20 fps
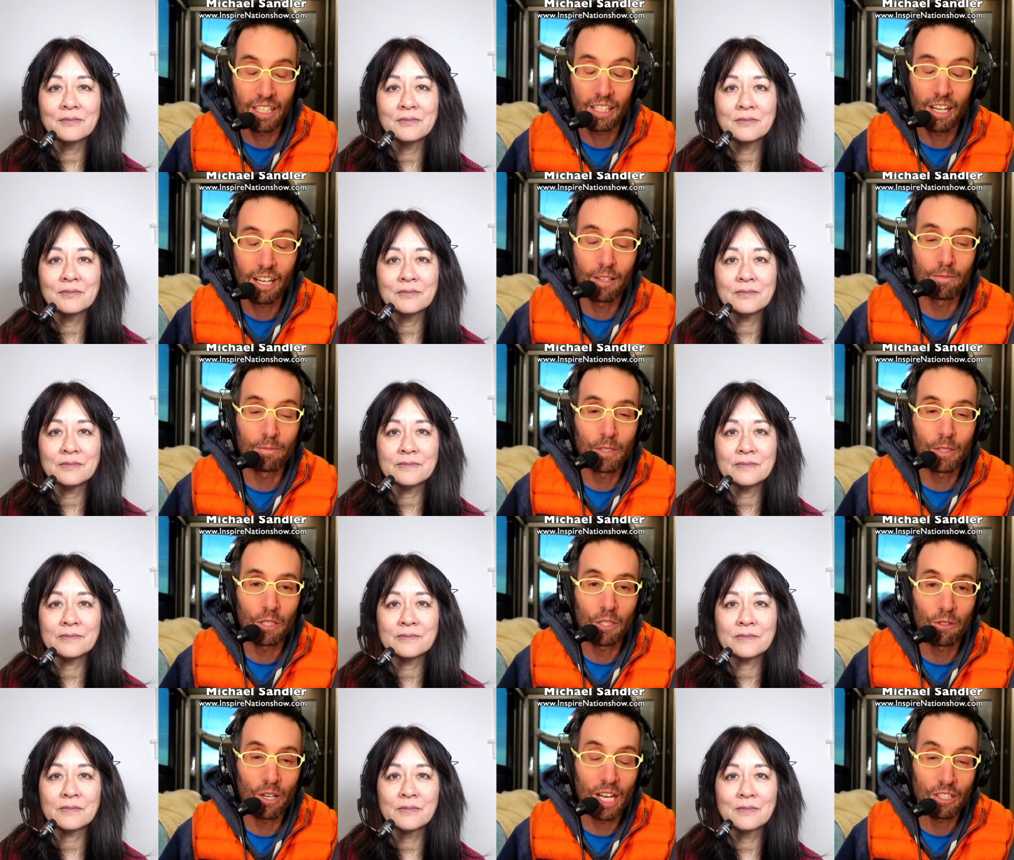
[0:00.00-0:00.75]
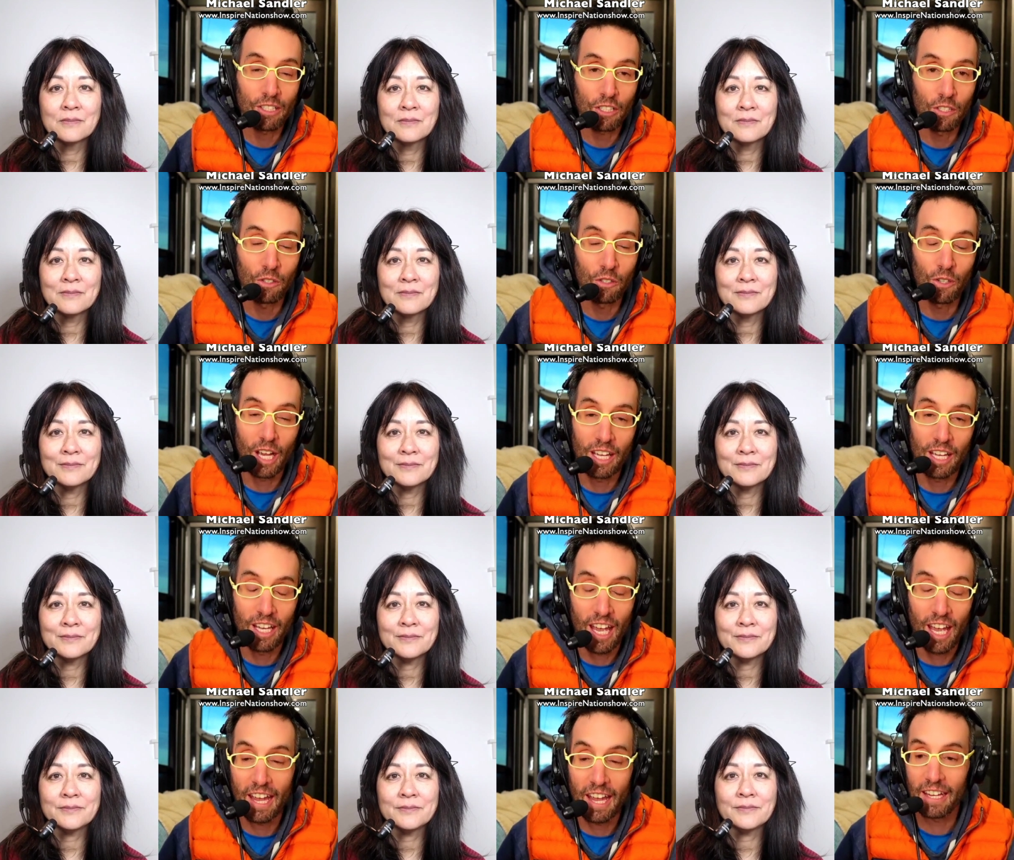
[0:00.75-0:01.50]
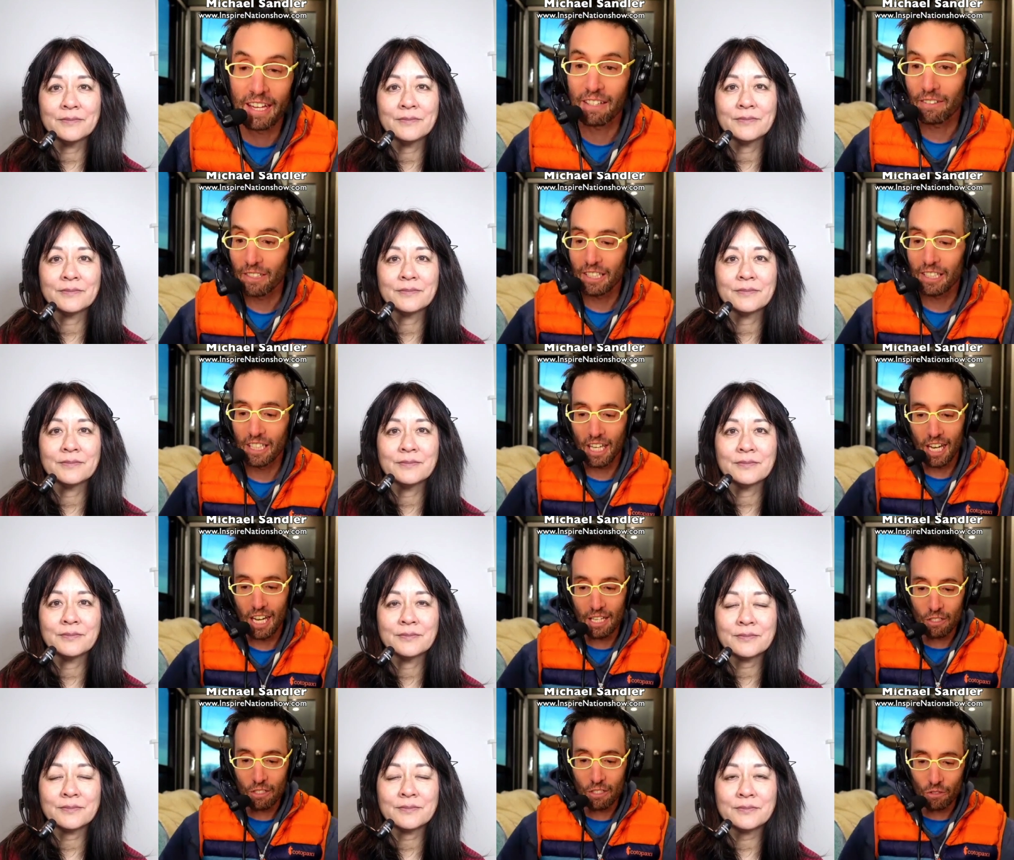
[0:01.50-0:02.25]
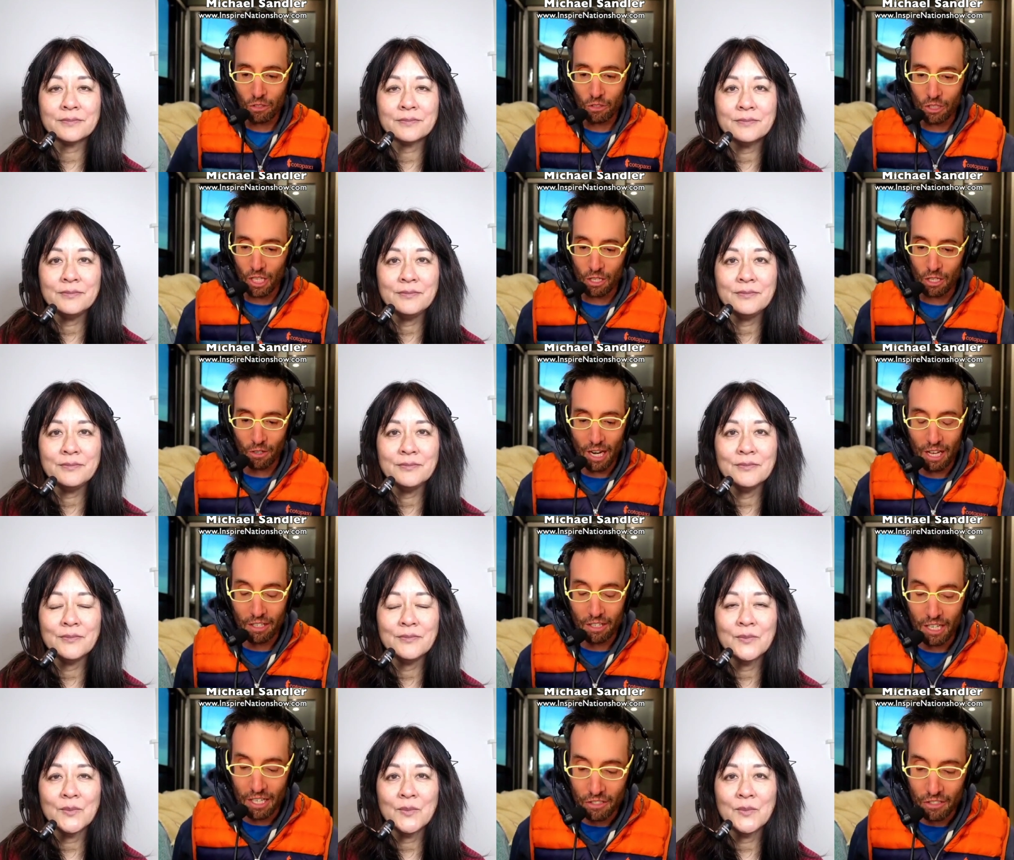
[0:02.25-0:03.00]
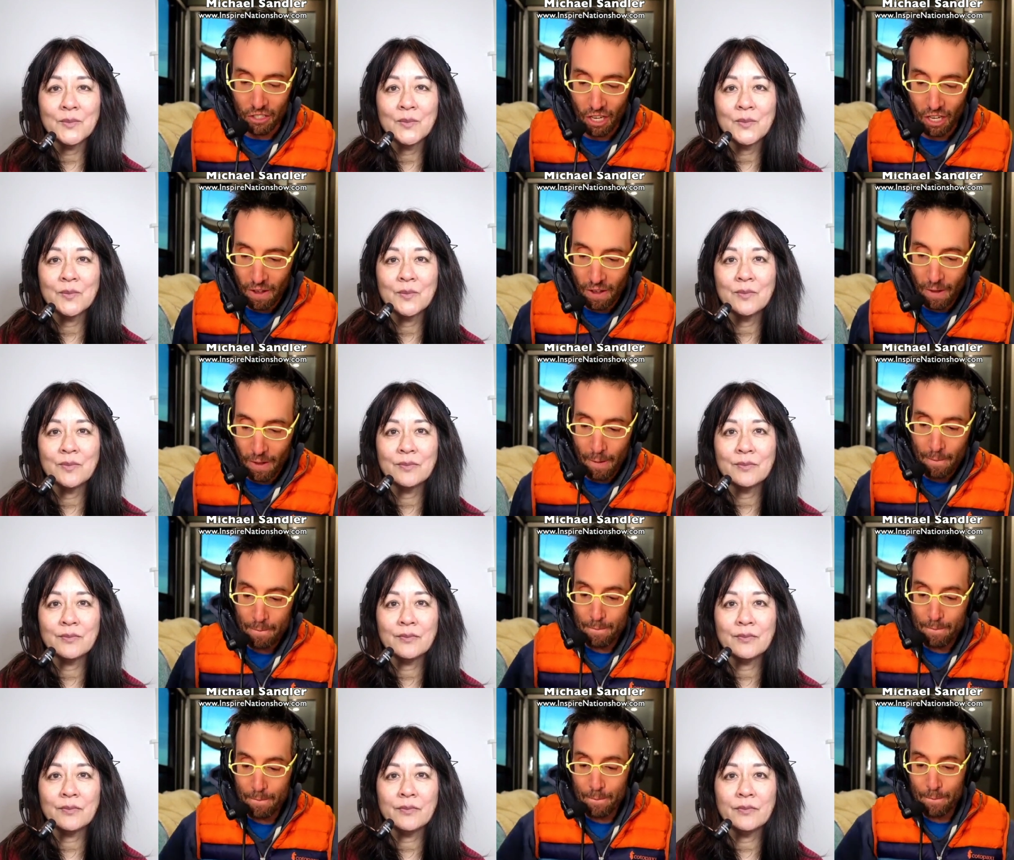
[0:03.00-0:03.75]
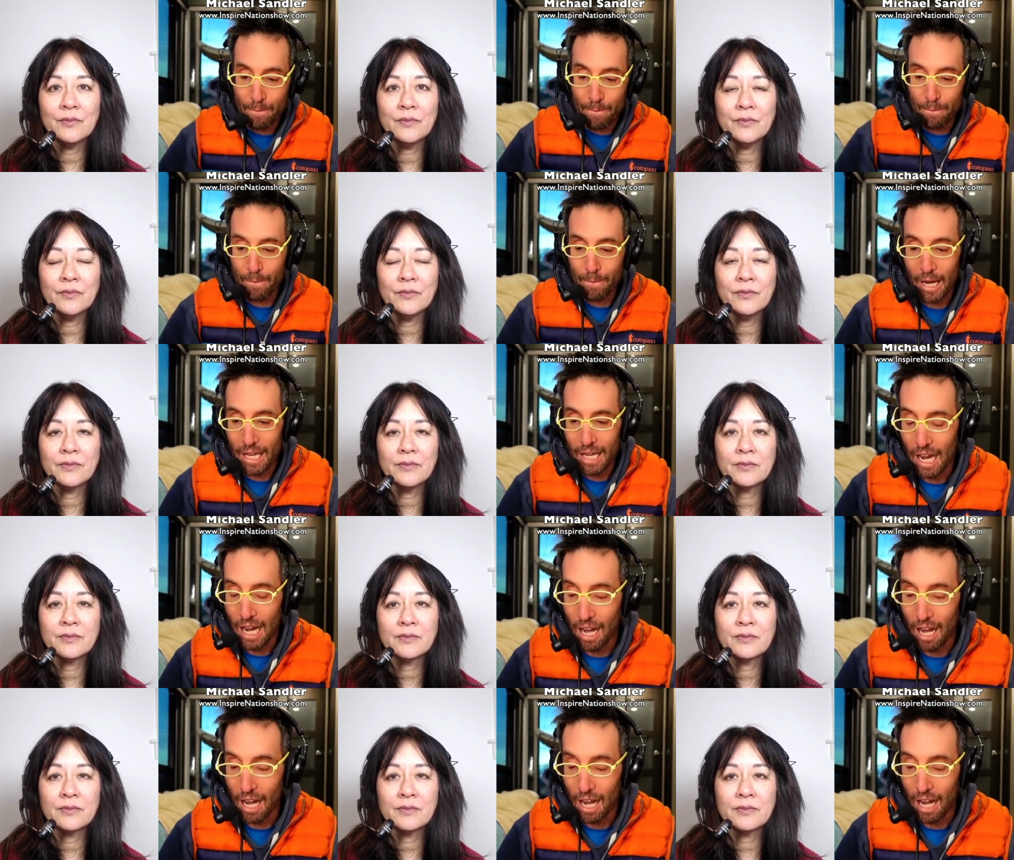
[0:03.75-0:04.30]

Speaker 1: come to the rescue, anchor in the angels that are around us. But